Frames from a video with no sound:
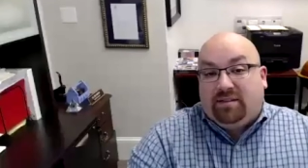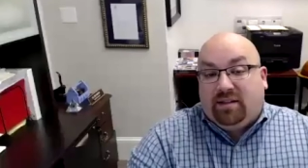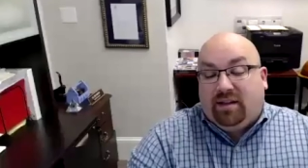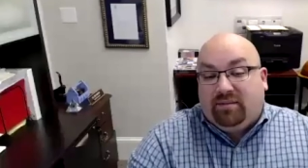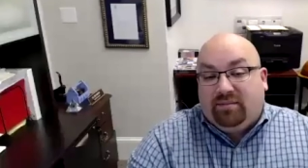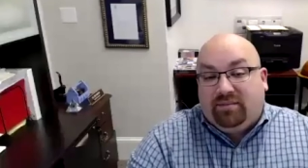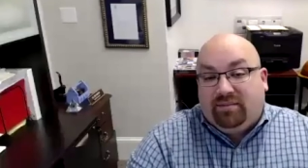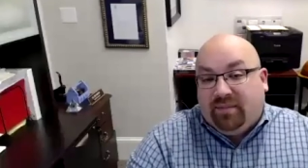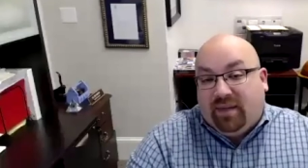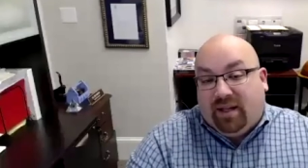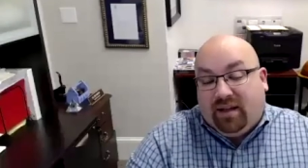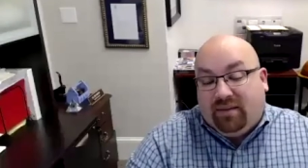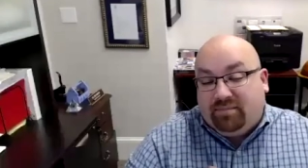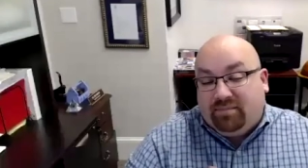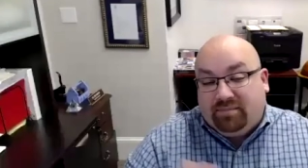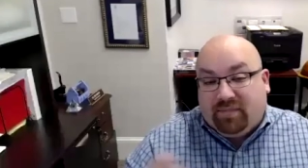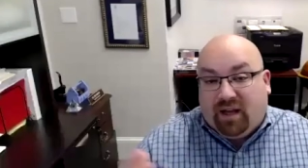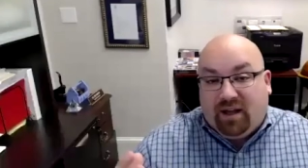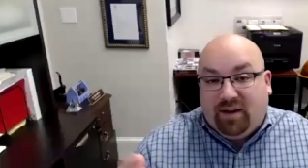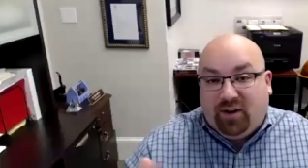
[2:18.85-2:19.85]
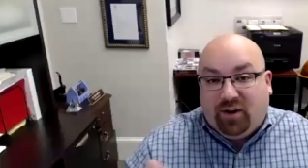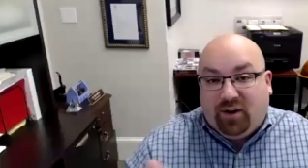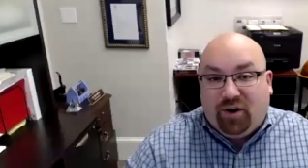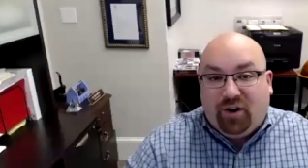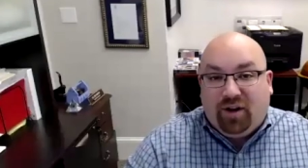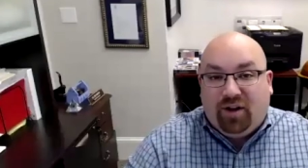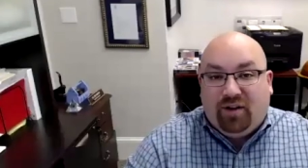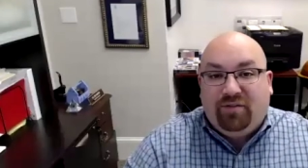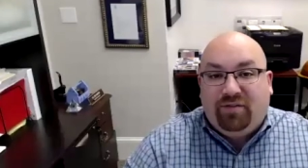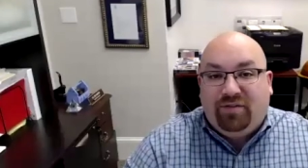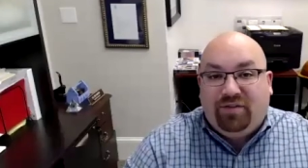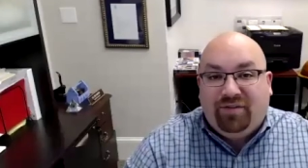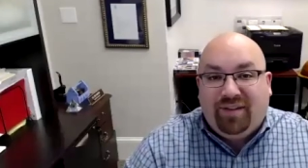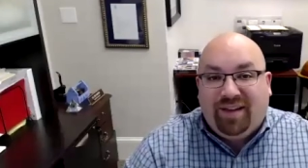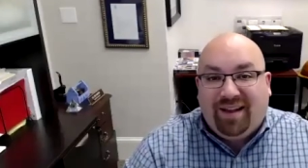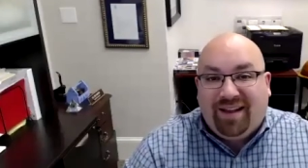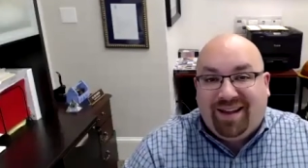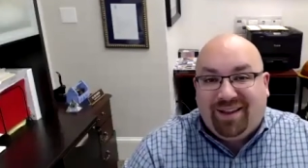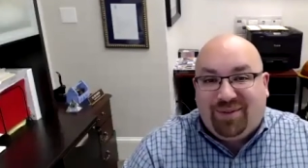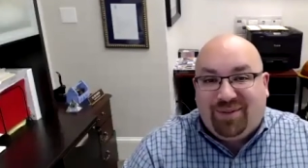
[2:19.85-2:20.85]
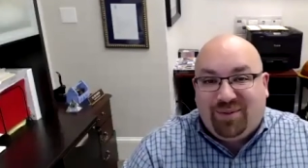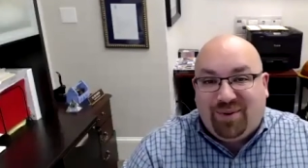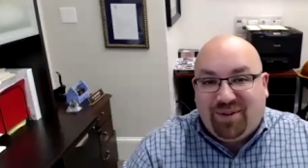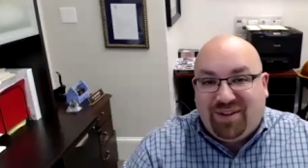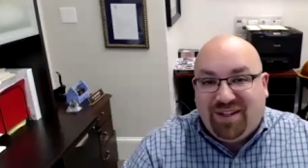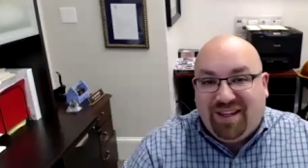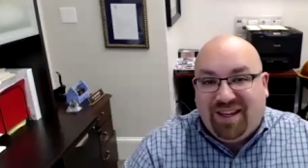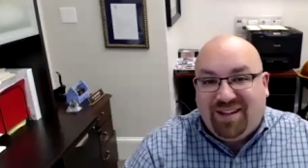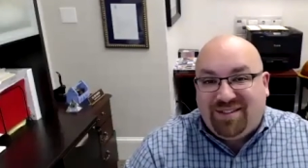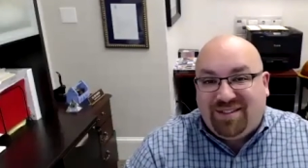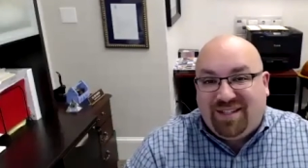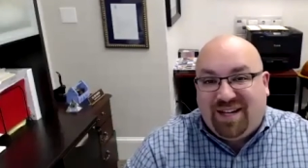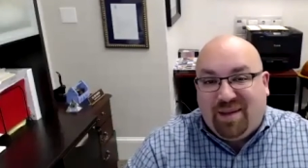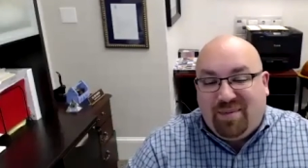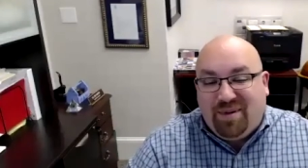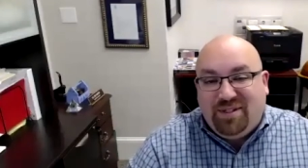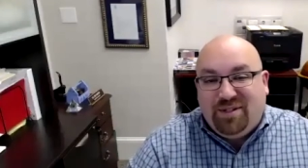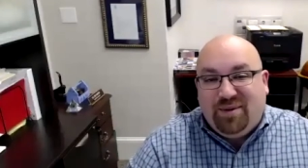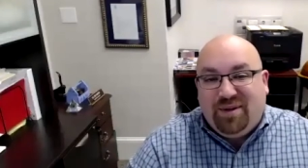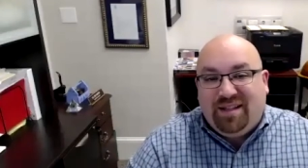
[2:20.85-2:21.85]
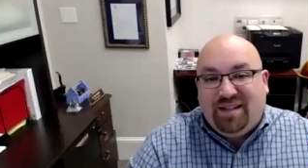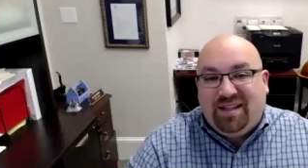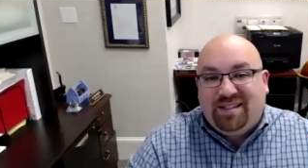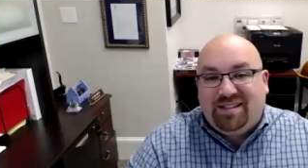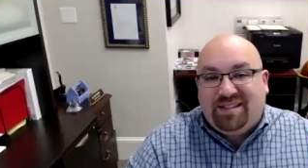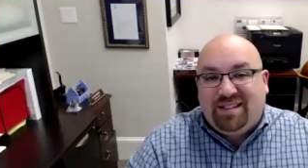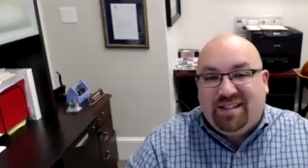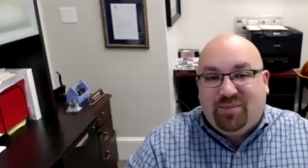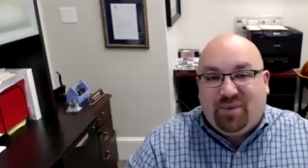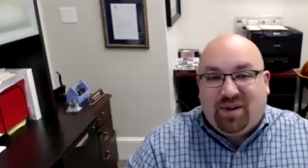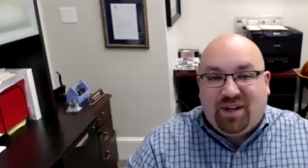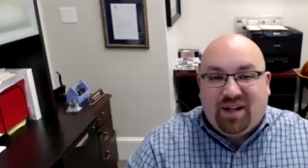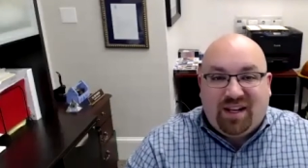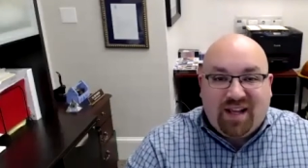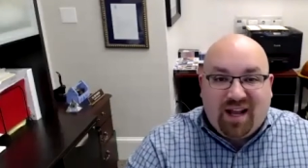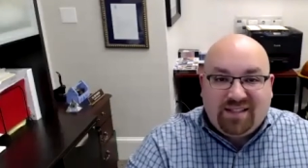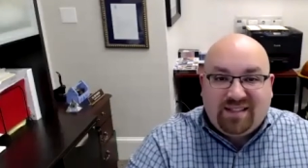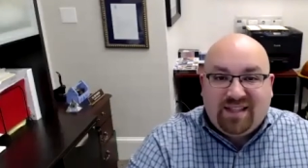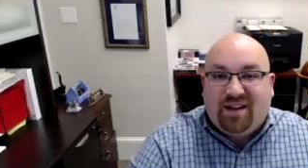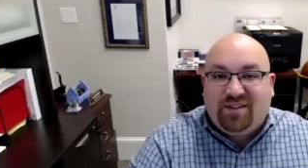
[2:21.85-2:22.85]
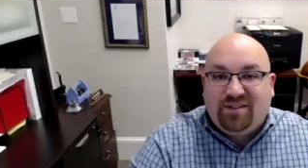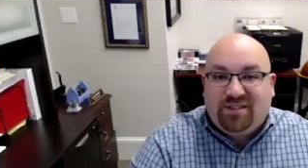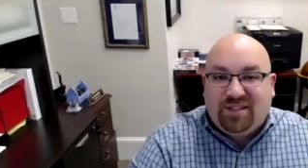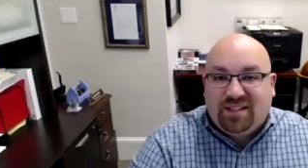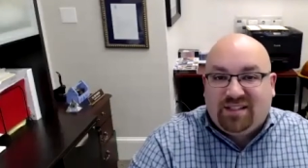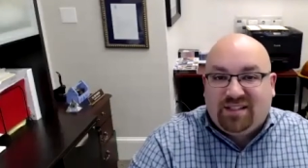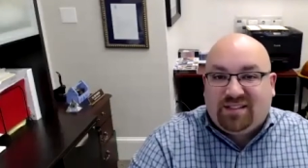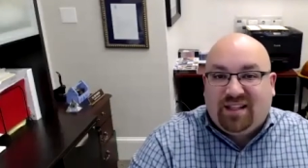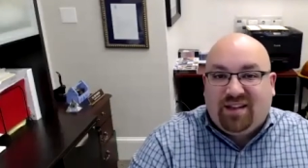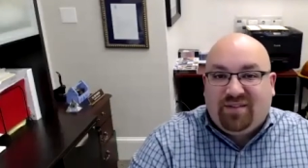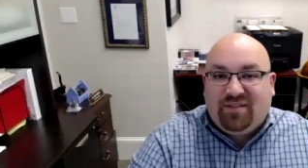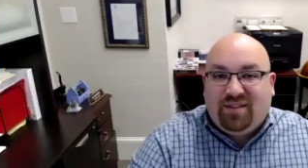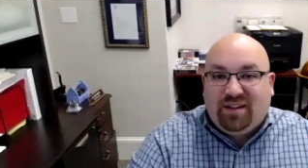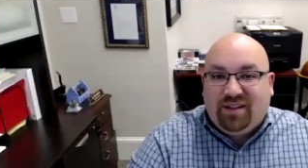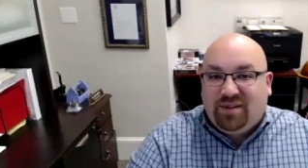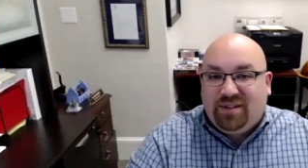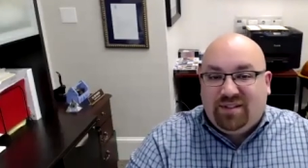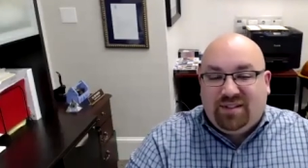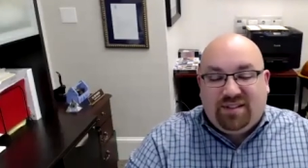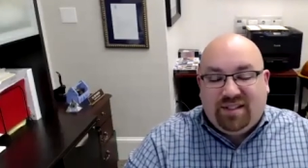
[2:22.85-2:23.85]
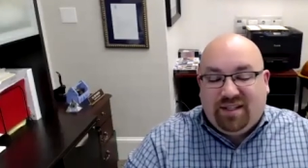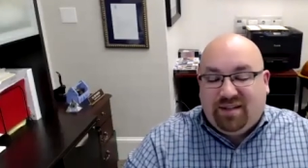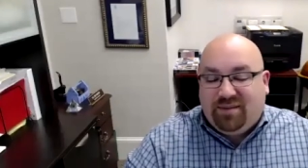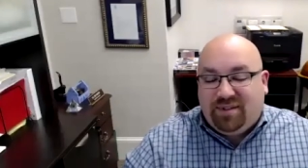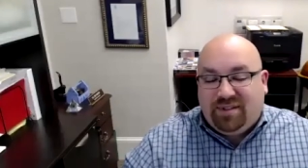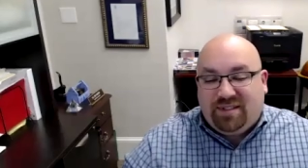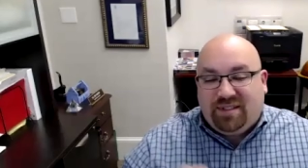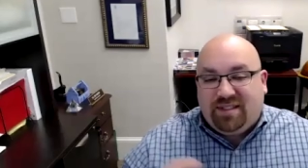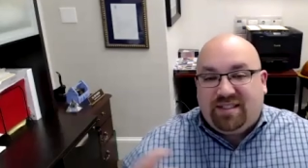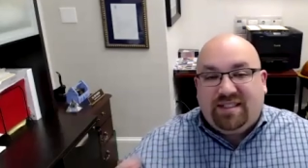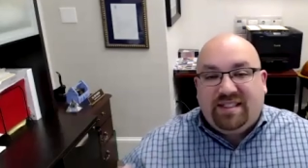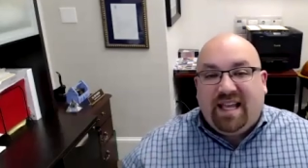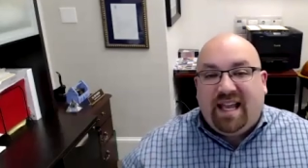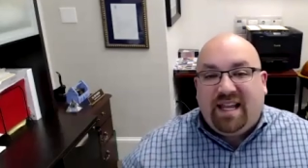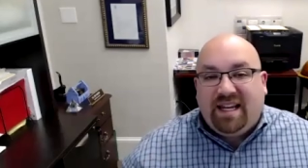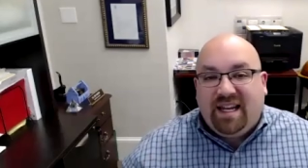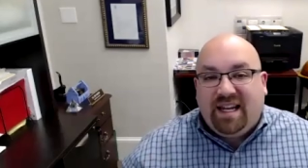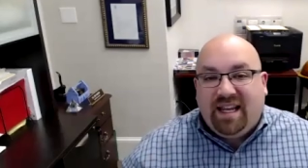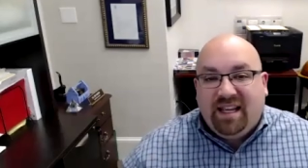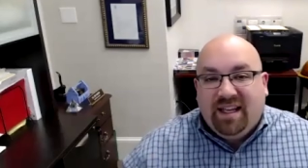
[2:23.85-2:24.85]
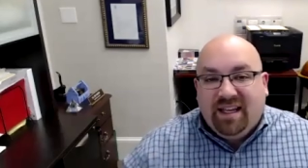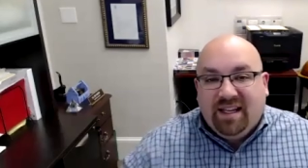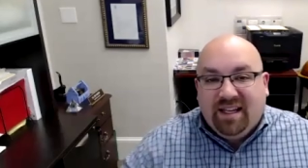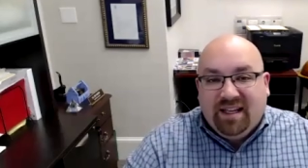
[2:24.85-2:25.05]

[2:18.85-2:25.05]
uh, unheard of uh, throughout the years that I've been doing this. And when it got down to this level, it was it was insanity.